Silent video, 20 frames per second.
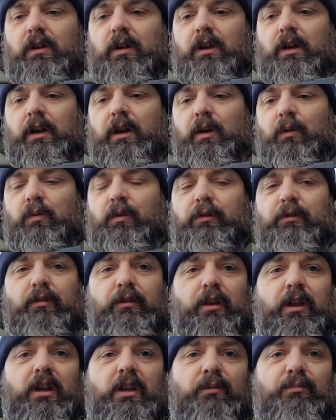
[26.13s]
One of
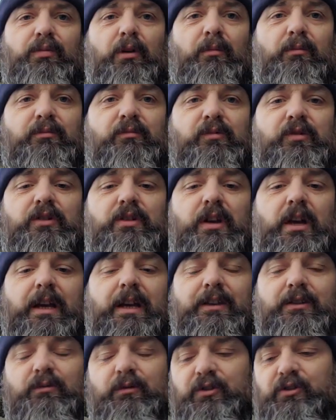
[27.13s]
the problems I
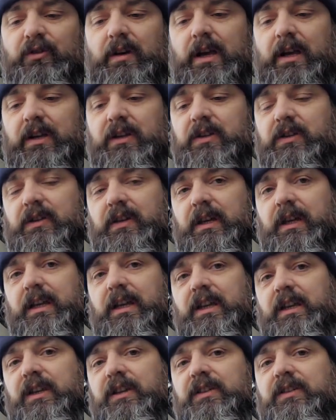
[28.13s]
had to address
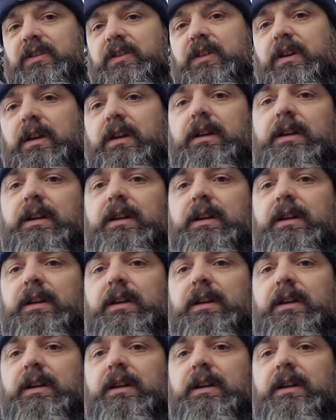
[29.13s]
is